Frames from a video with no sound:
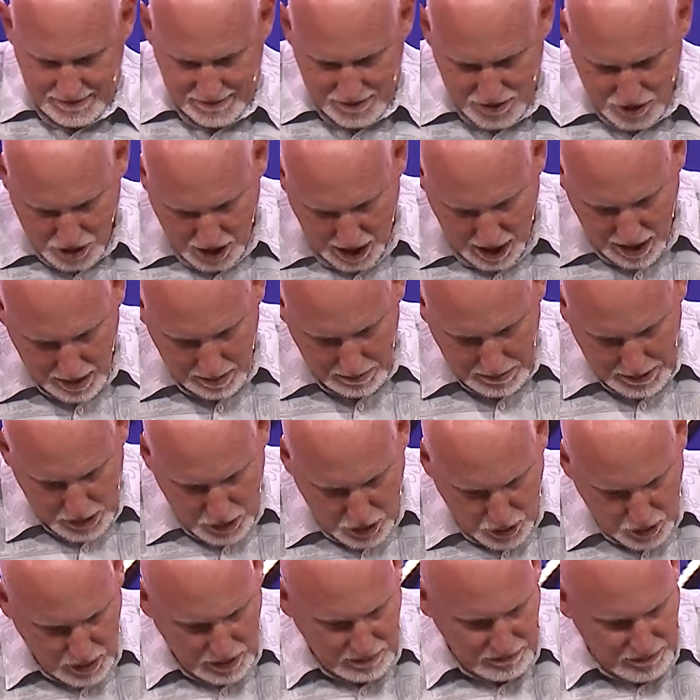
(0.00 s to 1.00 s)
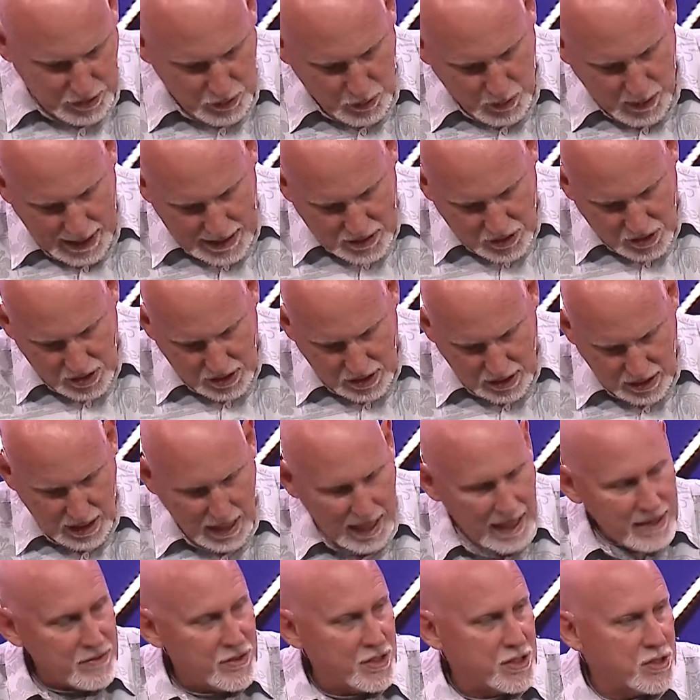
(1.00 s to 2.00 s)
Solomon could have addressed
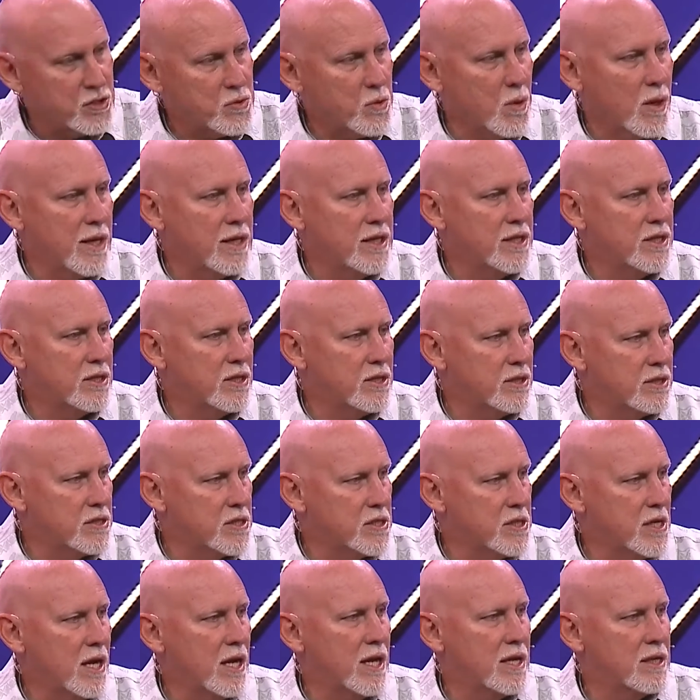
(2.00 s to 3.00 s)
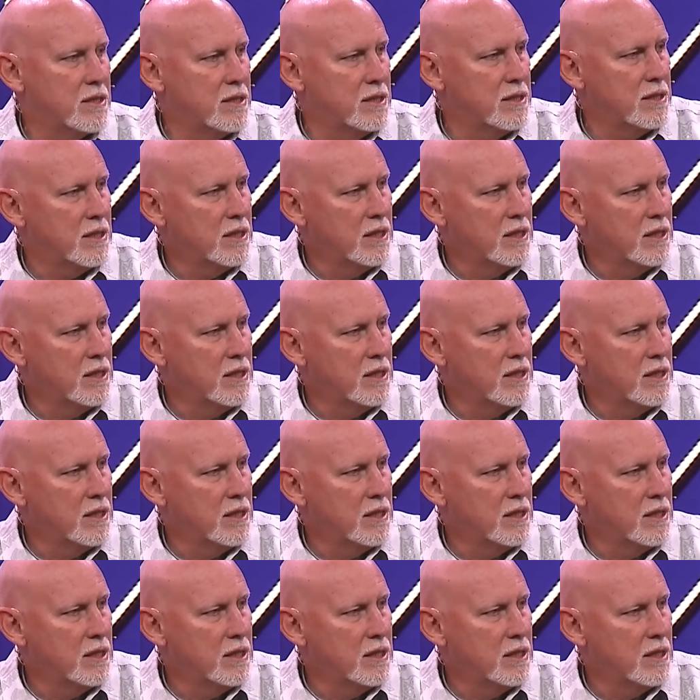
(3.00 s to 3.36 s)
God this way. He could have said,